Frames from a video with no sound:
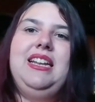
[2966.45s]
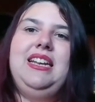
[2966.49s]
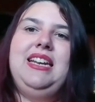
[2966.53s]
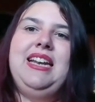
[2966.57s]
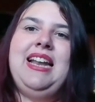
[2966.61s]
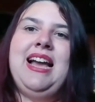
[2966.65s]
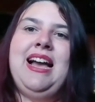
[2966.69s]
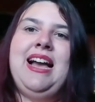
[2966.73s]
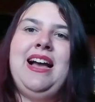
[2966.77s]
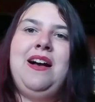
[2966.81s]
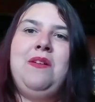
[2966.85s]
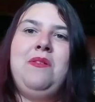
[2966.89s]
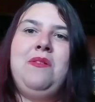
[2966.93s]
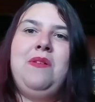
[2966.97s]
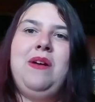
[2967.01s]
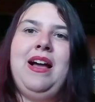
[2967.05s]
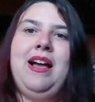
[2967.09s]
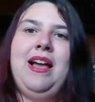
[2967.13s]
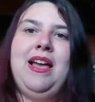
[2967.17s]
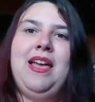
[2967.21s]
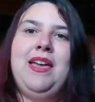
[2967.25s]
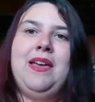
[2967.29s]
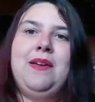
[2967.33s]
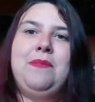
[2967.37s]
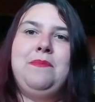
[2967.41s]
Now
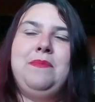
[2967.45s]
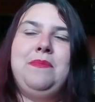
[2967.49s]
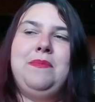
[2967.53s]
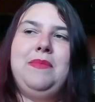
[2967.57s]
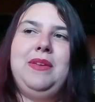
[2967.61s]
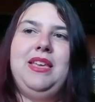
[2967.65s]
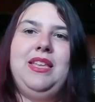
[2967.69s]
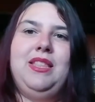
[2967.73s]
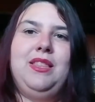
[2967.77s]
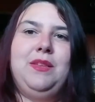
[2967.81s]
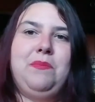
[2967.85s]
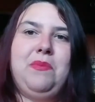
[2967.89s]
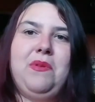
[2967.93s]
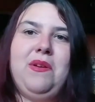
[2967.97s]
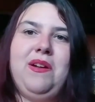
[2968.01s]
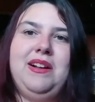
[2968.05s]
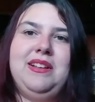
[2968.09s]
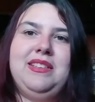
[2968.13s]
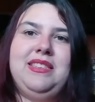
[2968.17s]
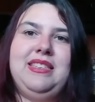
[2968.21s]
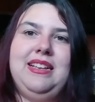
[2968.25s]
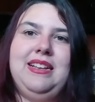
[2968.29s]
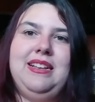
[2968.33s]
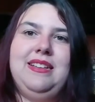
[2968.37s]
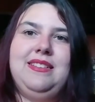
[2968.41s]
I am in the
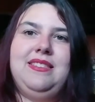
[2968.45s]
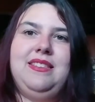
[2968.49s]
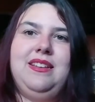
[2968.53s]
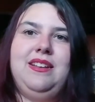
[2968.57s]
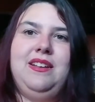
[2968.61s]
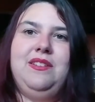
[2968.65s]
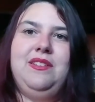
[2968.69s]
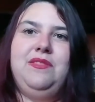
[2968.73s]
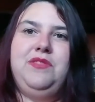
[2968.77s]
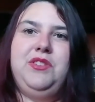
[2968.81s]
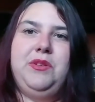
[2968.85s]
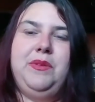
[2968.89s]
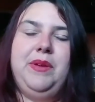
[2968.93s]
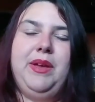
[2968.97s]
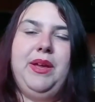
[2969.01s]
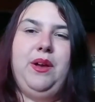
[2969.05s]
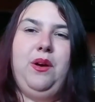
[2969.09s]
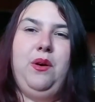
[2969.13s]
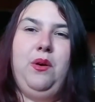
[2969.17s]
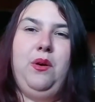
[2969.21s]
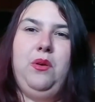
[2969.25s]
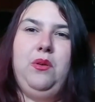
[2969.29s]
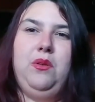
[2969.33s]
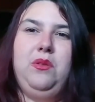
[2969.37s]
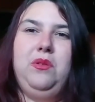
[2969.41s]
process of doing
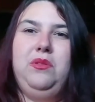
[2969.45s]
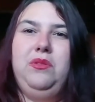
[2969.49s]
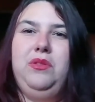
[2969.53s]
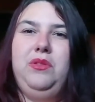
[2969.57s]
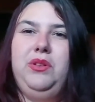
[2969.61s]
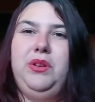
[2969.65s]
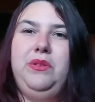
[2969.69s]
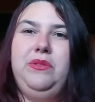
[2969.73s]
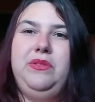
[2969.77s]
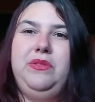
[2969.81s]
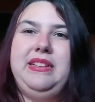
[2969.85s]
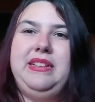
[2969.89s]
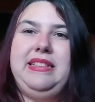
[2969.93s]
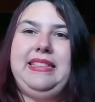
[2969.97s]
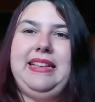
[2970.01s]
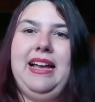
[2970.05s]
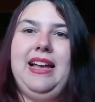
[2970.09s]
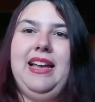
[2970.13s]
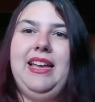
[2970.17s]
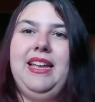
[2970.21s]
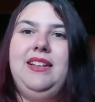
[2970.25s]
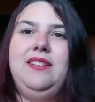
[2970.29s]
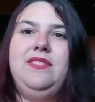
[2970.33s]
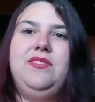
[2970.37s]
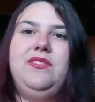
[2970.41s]
a whole new
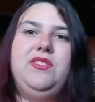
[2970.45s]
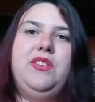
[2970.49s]
design.